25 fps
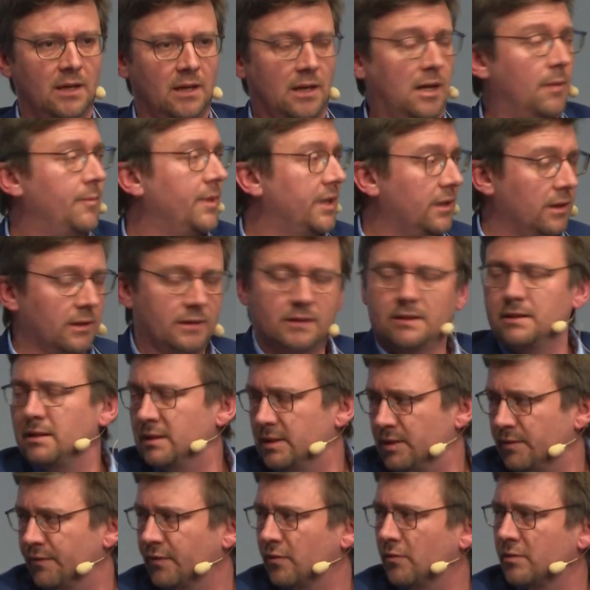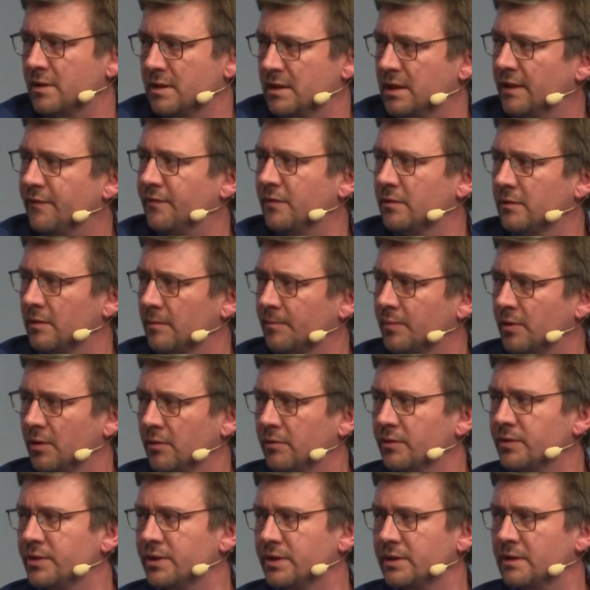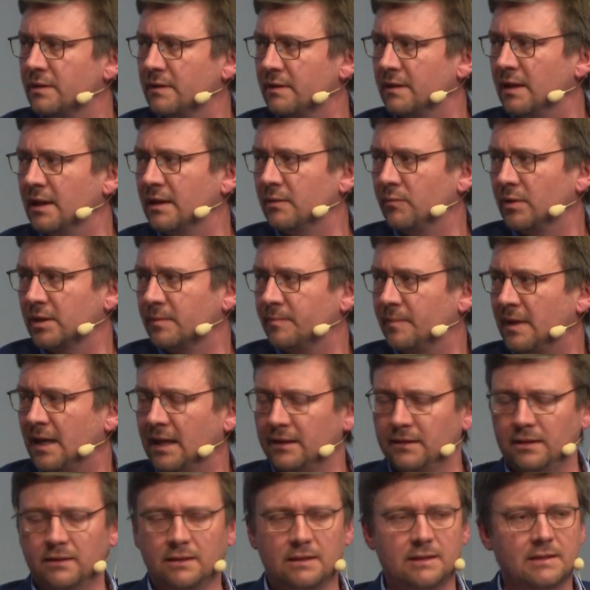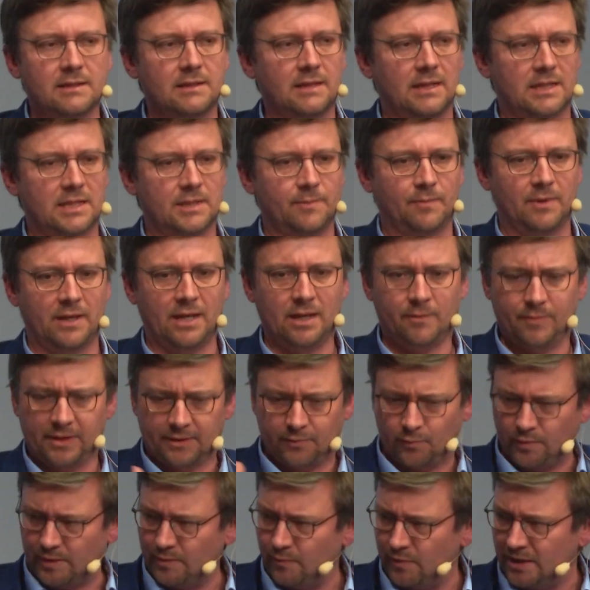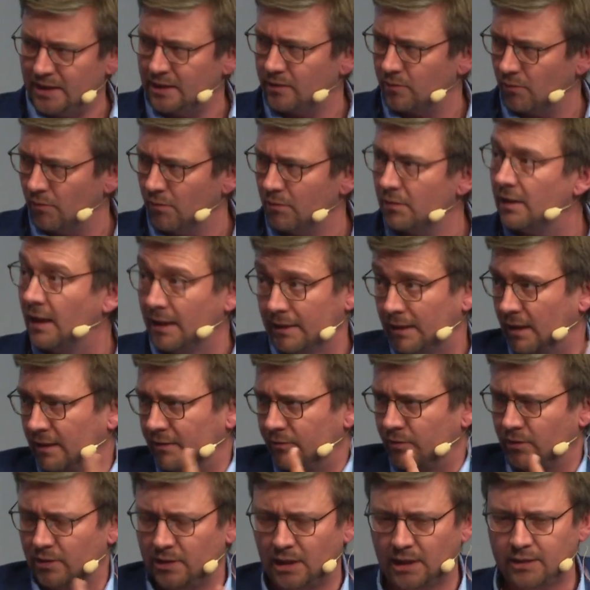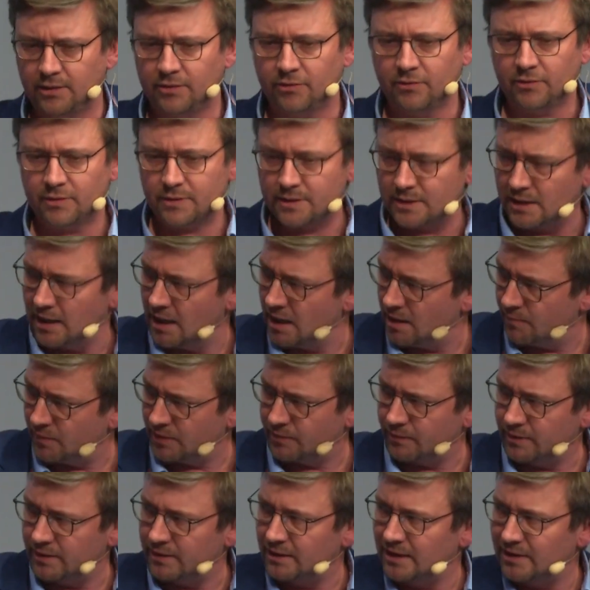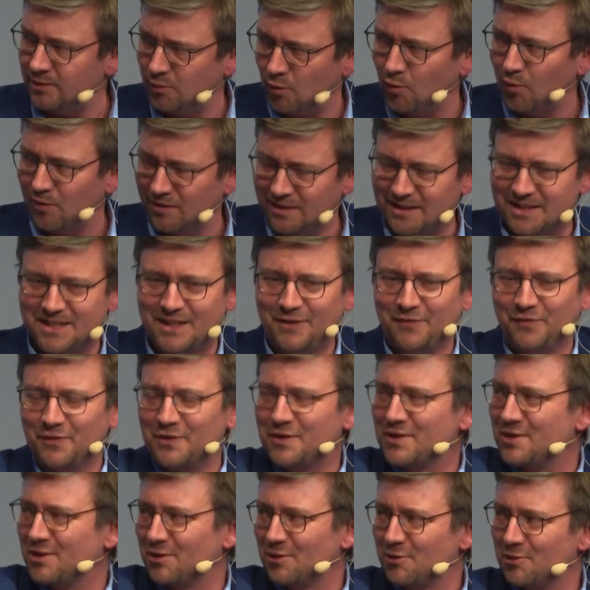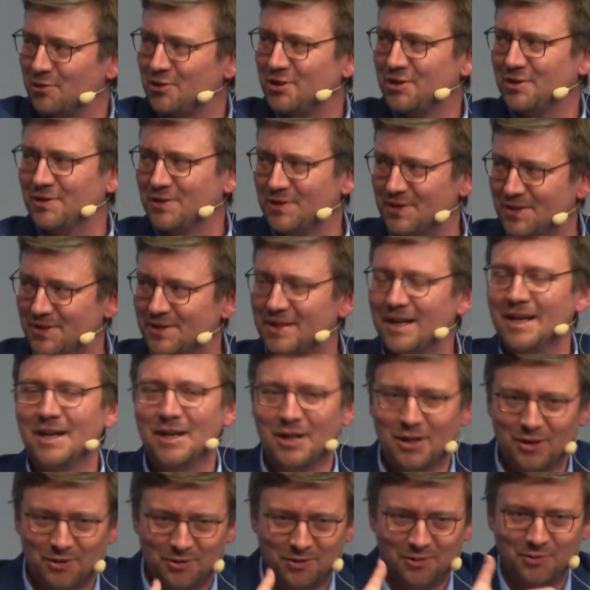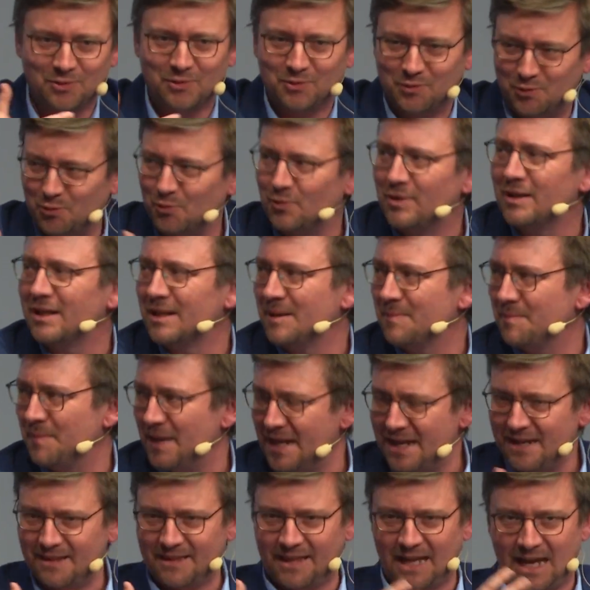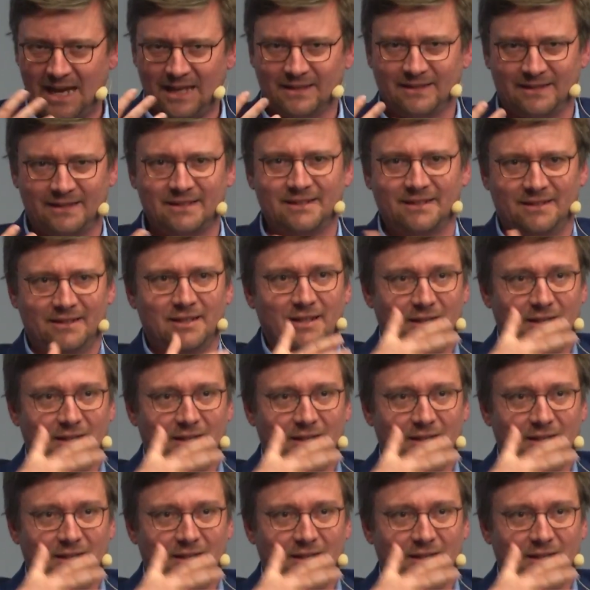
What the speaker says: I mean, it's of course a different approach than what Maarten is explaining, but we need all, and like yours, but we need all these different solutions to really make that